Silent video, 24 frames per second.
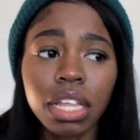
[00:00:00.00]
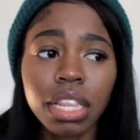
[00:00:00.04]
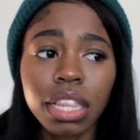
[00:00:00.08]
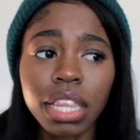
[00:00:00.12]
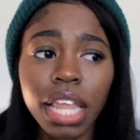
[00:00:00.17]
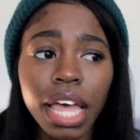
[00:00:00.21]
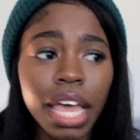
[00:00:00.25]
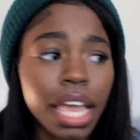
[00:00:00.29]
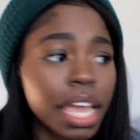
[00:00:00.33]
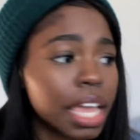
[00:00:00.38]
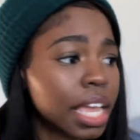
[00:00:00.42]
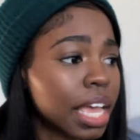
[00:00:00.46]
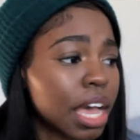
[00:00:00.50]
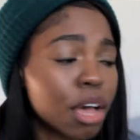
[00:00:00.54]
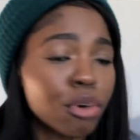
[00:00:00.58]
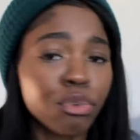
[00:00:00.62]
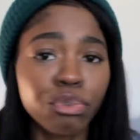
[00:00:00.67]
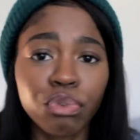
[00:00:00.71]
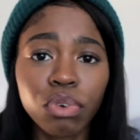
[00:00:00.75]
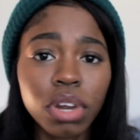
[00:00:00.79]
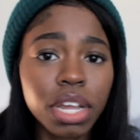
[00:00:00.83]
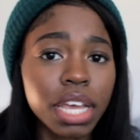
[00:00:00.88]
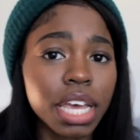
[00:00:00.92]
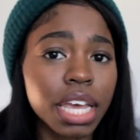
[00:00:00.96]
like
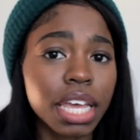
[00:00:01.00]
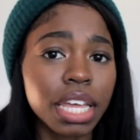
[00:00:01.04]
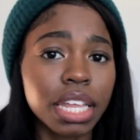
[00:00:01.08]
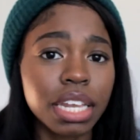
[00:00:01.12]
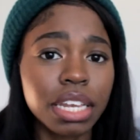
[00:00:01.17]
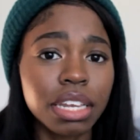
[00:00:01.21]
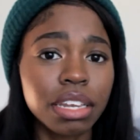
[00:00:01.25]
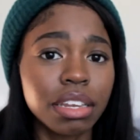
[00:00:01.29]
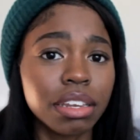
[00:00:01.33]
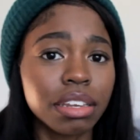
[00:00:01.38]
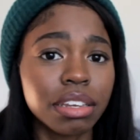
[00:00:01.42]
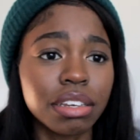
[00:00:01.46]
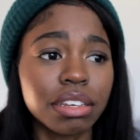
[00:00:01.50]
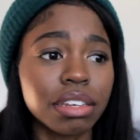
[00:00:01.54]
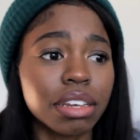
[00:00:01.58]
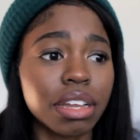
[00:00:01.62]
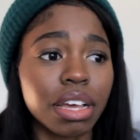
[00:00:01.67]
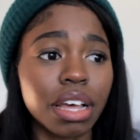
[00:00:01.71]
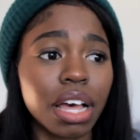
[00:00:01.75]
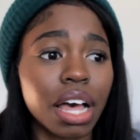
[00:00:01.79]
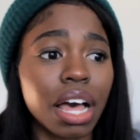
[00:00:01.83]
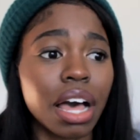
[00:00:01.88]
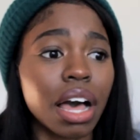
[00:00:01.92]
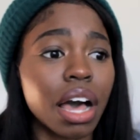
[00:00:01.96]
a freaking,
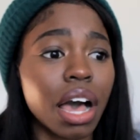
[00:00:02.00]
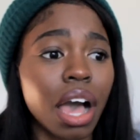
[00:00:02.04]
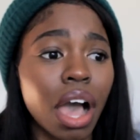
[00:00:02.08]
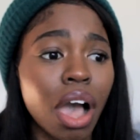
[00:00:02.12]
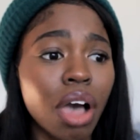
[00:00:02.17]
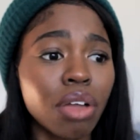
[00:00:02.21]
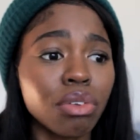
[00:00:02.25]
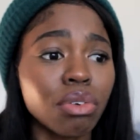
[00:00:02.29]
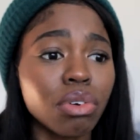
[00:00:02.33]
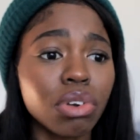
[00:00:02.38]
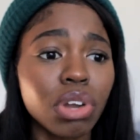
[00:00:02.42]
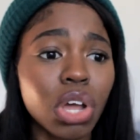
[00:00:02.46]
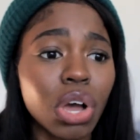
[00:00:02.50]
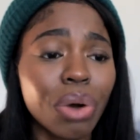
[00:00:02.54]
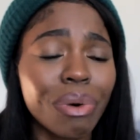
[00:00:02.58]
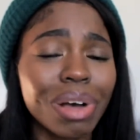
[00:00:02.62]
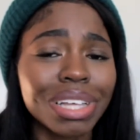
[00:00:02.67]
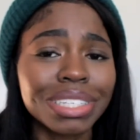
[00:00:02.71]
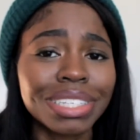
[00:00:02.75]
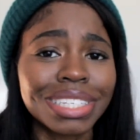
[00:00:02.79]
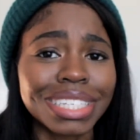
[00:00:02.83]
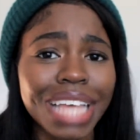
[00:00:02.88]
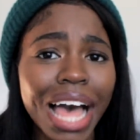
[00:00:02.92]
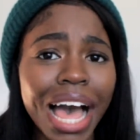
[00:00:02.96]
I don't know,
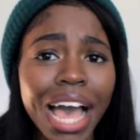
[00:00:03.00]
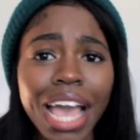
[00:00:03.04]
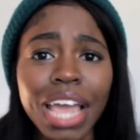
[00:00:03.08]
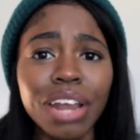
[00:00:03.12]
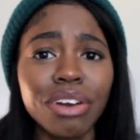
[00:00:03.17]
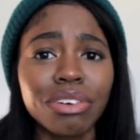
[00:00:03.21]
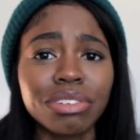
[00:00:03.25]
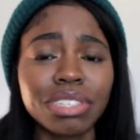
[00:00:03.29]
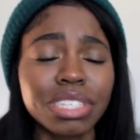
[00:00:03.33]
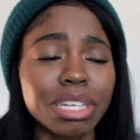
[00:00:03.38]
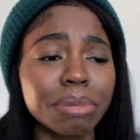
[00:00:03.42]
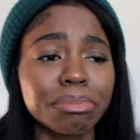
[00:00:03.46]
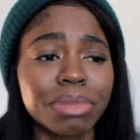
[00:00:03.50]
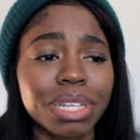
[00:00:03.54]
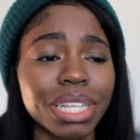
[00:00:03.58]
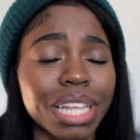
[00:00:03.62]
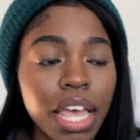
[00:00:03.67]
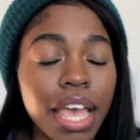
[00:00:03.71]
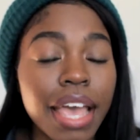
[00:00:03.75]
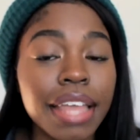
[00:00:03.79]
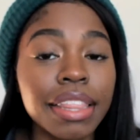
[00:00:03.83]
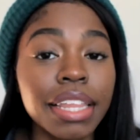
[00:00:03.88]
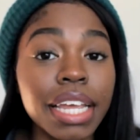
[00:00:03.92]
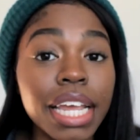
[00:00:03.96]
a sign or something.
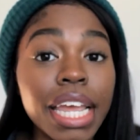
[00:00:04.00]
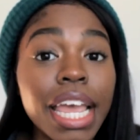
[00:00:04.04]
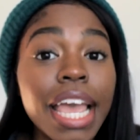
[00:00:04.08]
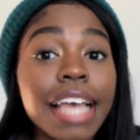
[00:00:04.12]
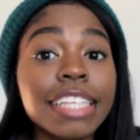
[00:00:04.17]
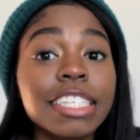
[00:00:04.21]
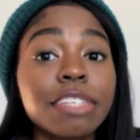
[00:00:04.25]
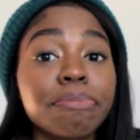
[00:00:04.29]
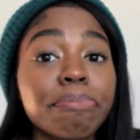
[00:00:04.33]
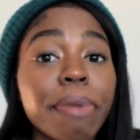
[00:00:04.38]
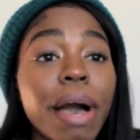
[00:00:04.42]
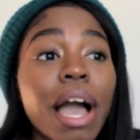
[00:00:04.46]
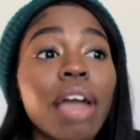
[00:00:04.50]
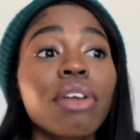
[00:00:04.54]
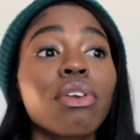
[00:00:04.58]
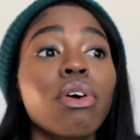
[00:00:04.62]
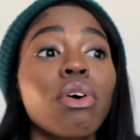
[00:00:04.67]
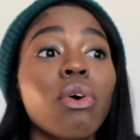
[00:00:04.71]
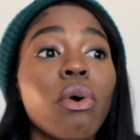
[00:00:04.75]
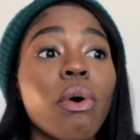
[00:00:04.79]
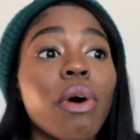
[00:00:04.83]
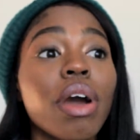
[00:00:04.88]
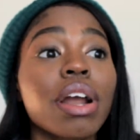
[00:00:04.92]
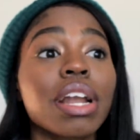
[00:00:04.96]
And then his
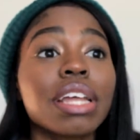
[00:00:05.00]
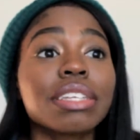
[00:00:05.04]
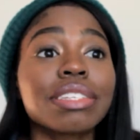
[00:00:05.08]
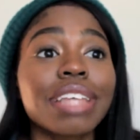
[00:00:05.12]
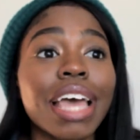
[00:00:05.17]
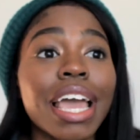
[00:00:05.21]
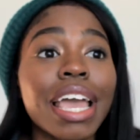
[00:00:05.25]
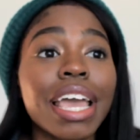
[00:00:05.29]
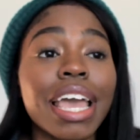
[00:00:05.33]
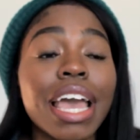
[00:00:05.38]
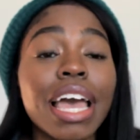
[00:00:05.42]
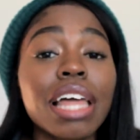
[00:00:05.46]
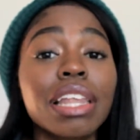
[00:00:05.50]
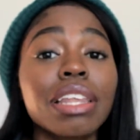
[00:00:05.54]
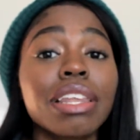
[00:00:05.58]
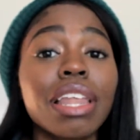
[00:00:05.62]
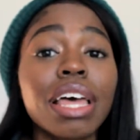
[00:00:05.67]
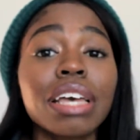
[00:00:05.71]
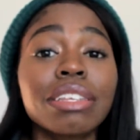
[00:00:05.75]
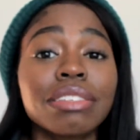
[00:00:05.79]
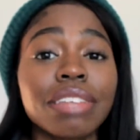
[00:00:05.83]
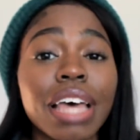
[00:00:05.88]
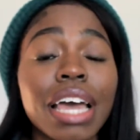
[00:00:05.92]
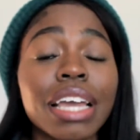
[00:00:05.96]
spinal cord is like, it
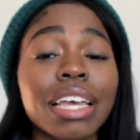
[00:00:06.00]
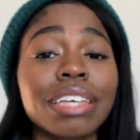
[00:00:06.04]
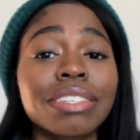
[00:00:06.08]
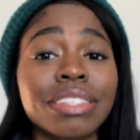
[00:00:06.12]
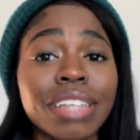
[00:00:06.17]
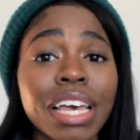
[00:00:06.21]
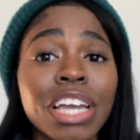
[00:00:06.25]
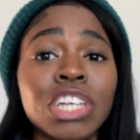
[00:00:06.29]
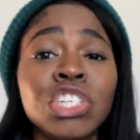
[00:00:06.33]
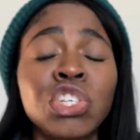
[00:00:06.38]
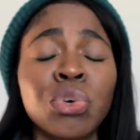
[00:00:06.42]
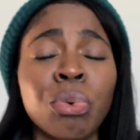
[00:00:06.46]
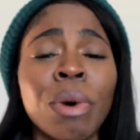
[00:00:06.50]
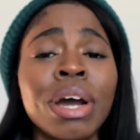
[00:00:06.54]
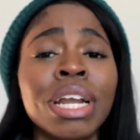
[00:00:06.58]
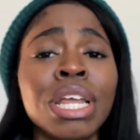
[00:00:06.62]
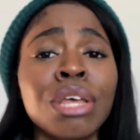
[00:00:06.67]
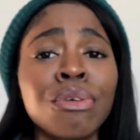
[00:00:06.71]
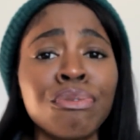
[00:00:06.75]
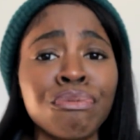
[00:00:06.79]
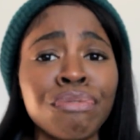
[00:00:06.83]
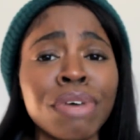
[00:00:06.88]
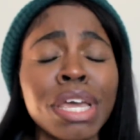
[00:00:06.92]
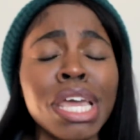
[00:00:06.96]
looks like it's like
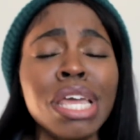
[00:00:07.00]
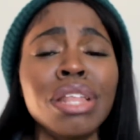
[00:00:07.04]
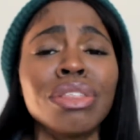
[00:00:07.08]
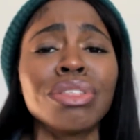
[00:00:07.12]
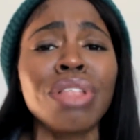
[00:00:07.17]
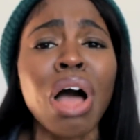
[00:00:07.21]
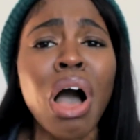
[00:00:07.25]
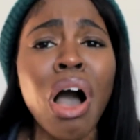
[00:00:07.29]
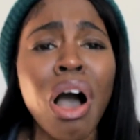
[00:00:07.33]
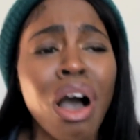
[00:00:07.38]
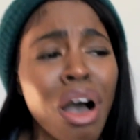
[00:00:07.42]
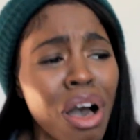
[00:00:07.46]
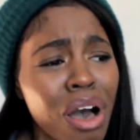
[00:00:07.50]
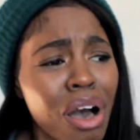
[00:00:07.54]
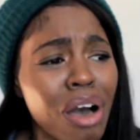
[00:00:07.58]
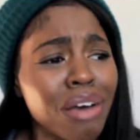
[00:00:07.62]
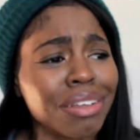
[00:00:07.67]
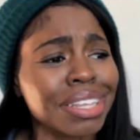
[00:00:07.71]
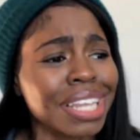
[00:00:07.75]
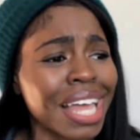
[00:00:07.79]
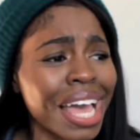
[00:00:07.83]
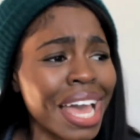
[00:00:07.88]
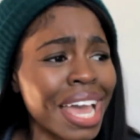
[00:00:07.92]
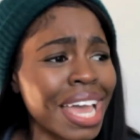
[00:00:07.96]
20 feet
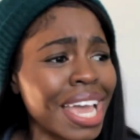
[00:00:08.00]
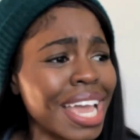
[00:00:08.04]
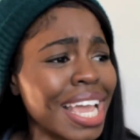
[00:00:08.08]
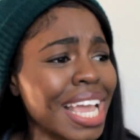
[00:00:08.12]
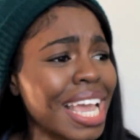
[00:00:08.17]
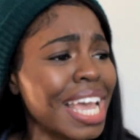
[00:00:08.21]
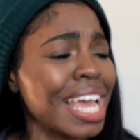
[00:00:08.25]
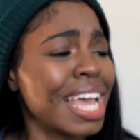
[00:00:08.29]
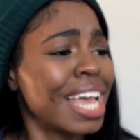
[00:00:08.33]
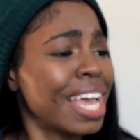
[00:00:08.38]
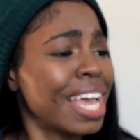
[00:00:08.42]
long. Like,